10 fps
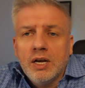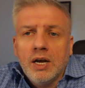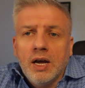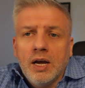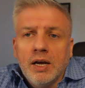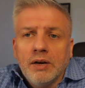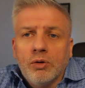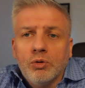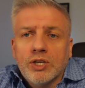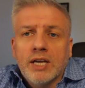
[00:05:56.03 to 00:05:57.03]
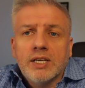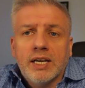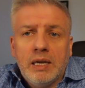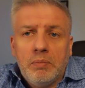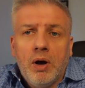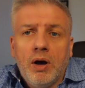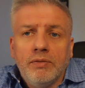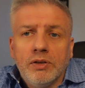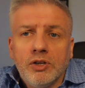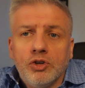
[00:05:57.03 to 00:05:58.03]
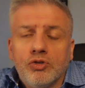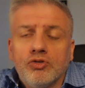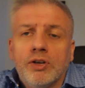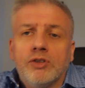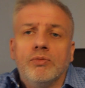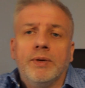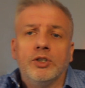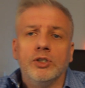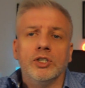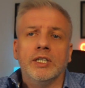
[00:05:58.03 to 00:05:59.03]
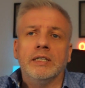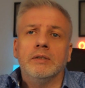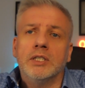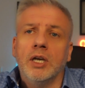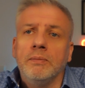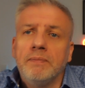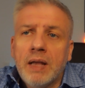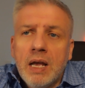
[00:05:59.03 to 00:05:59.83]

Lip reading: And of course, that's a key part of the digital transformation journey. So,